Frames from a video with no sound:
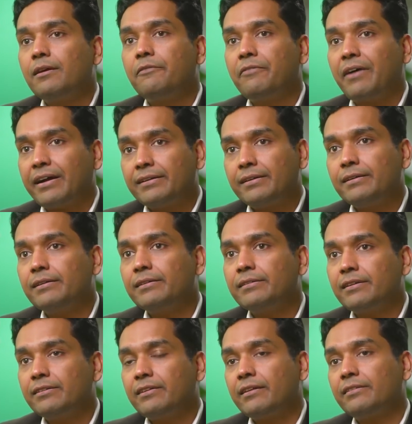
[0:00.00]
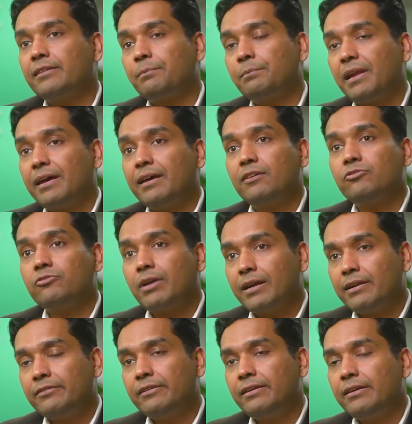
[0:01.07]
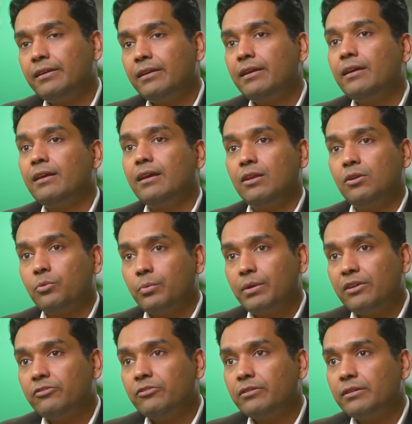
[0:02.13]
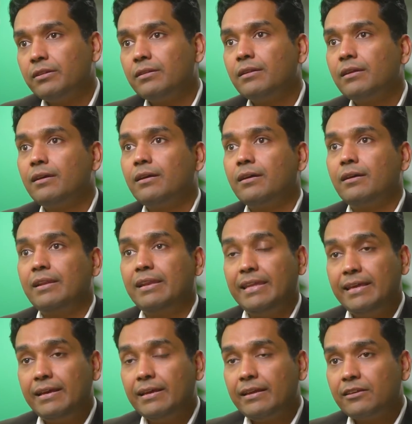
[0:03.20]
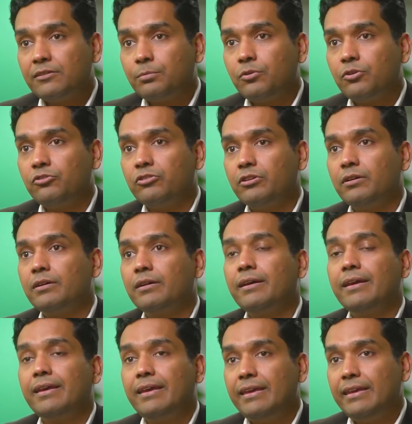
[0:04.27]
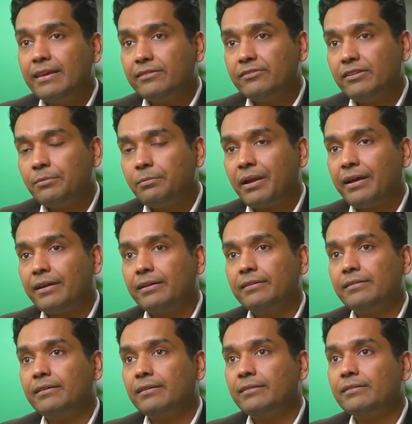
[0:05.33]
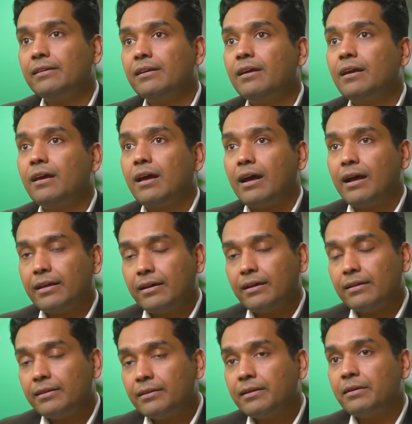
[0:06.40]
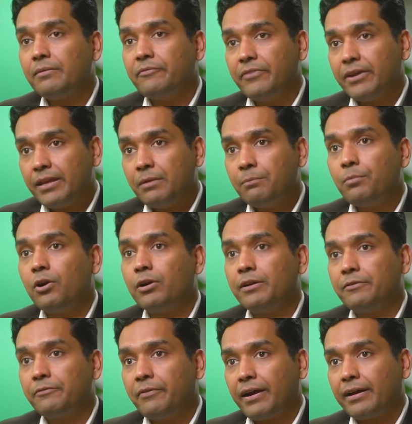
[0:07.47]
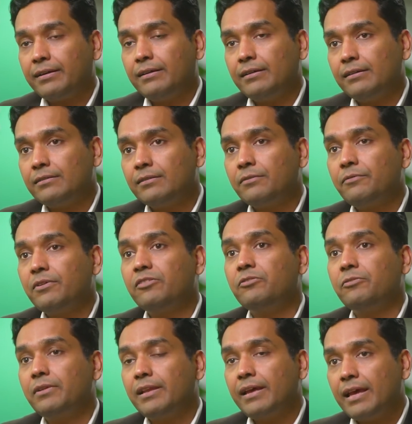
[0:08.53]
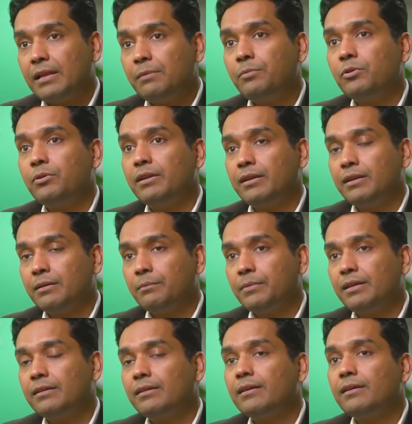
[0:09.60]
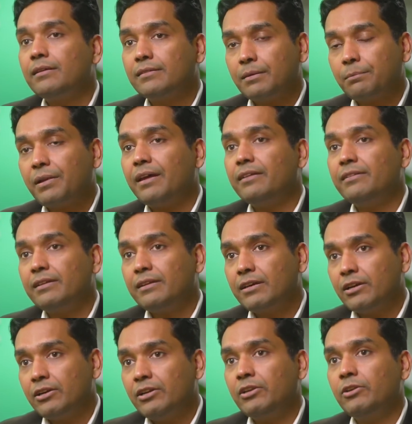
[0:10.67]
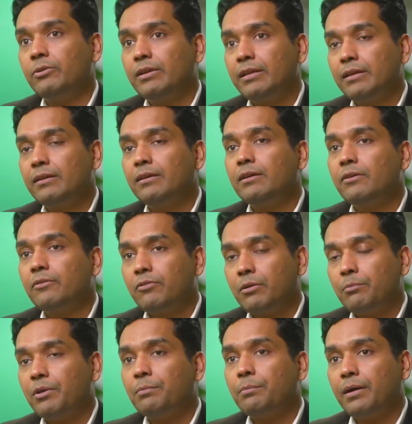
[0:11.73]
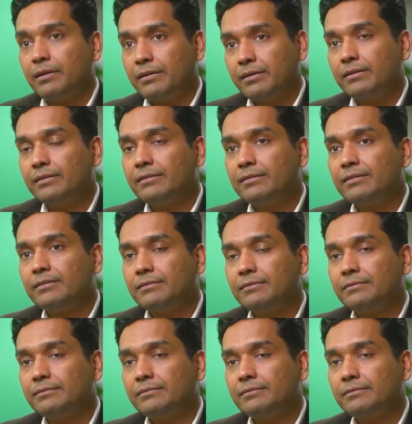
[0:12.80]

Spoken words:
Factors such as supplier strategy, innovation, legal exposure, ESG practices are other very important factors which will help you determine supply chain continuity from your partners.